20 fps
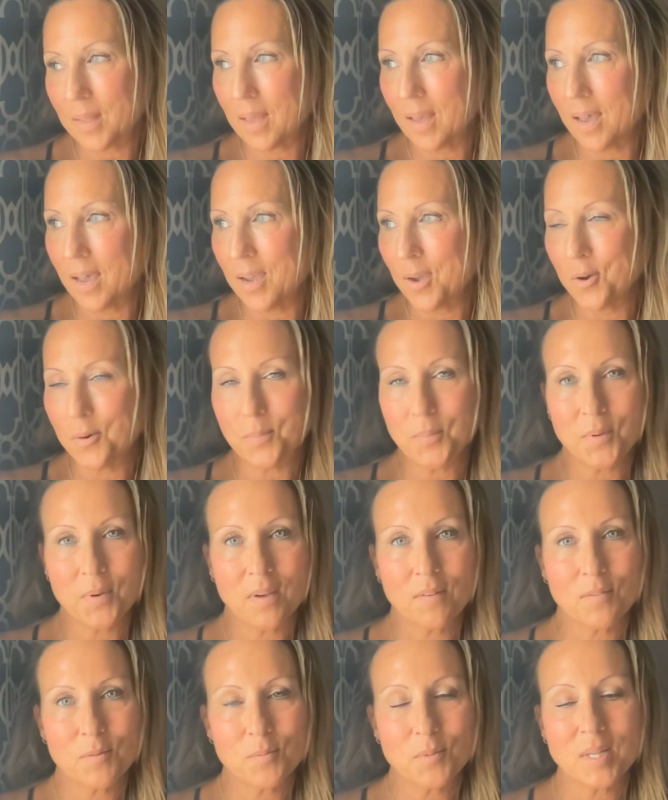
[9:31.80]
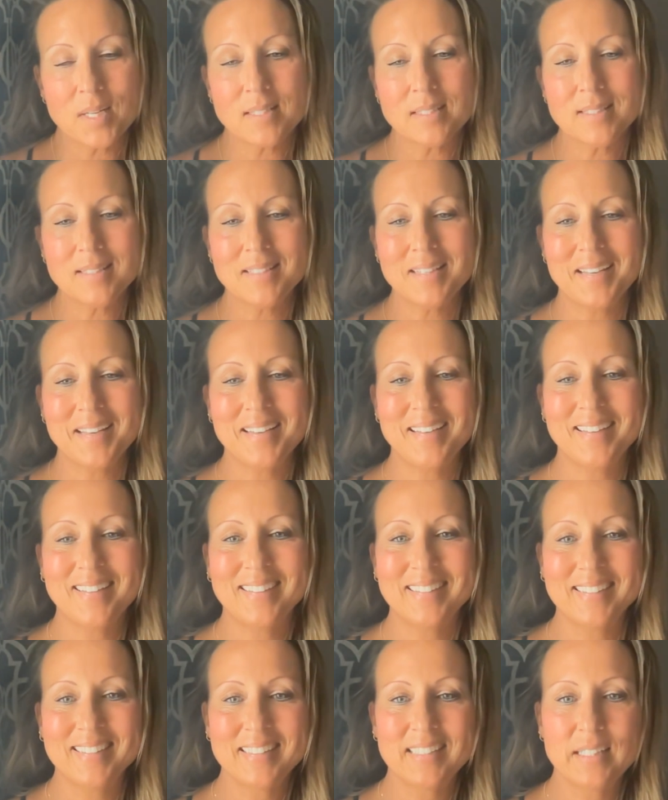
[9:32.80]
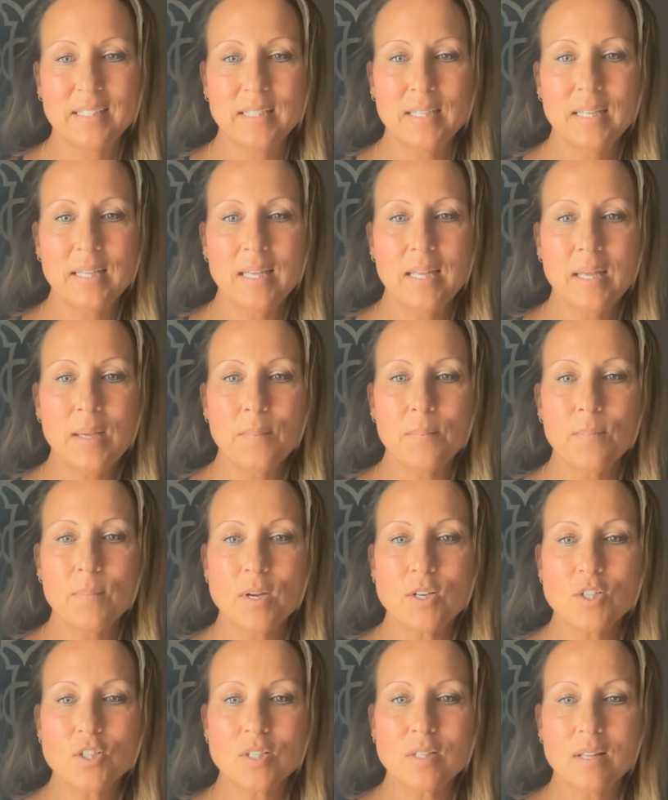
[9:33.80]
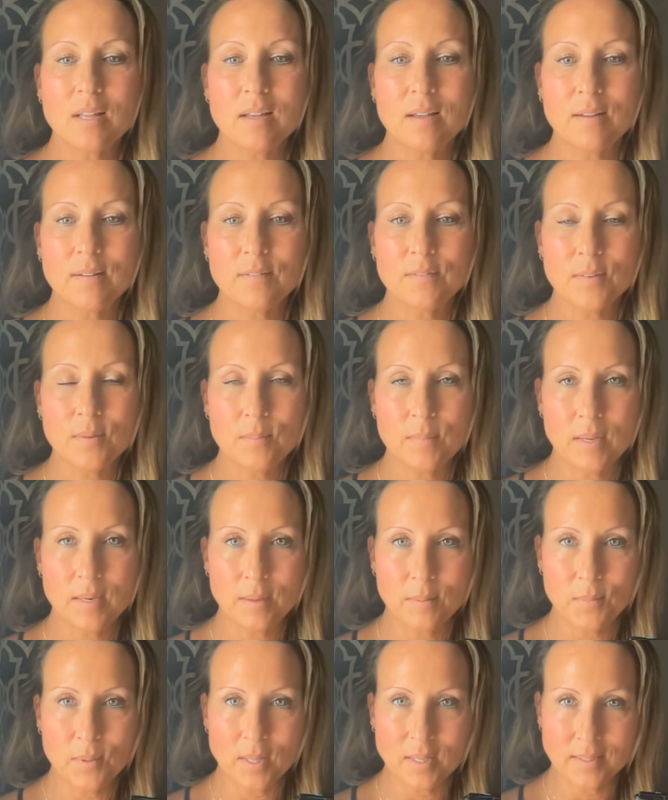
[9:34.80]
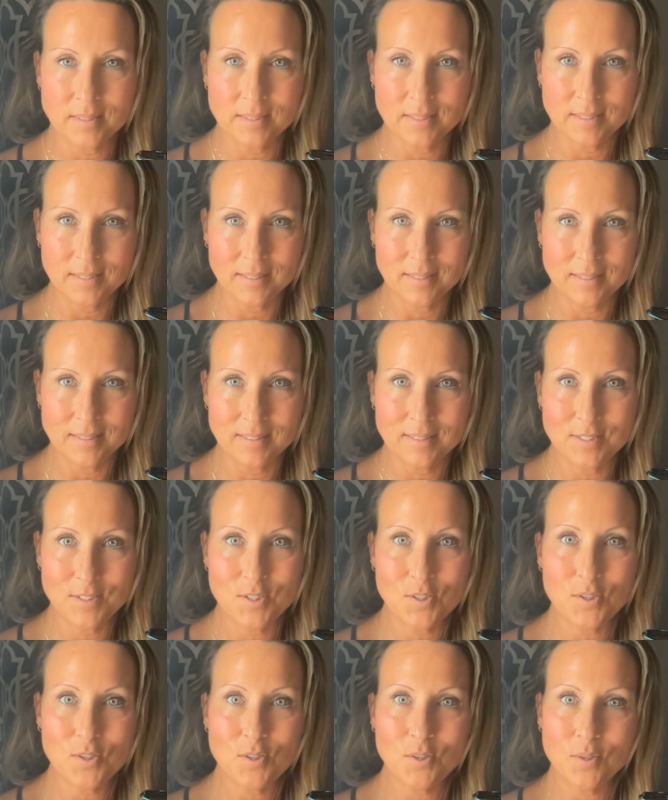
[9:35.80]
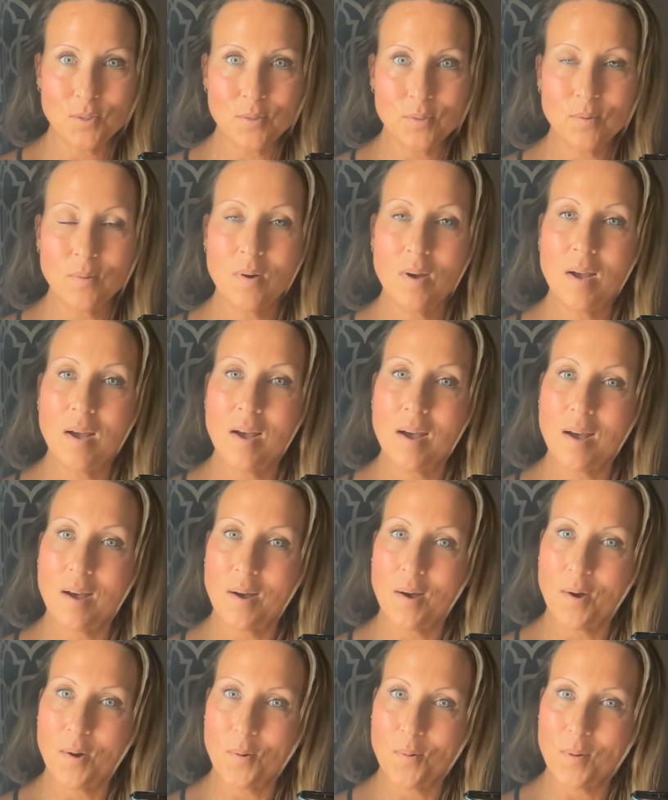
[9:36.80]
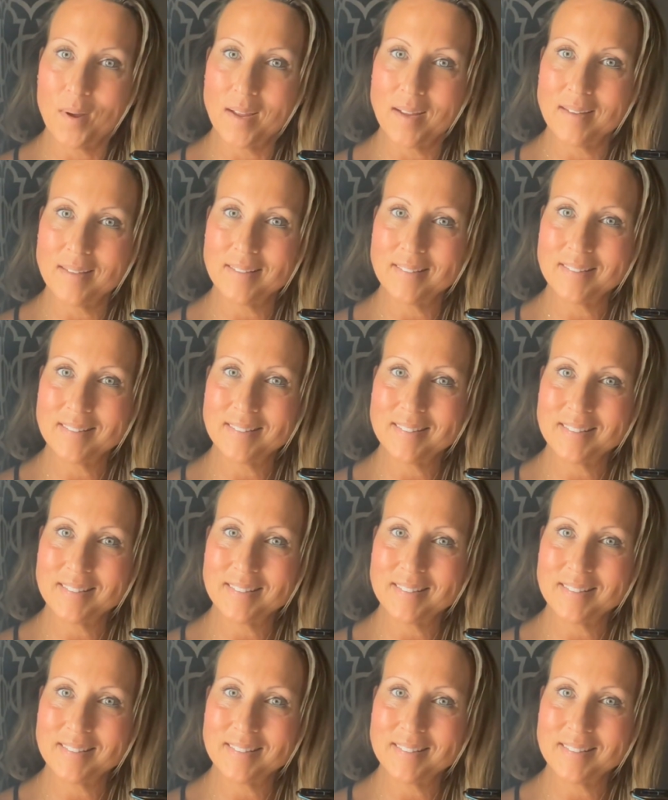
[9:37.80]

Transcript: I hope you have a blessed day. Much love and many blessings to you always.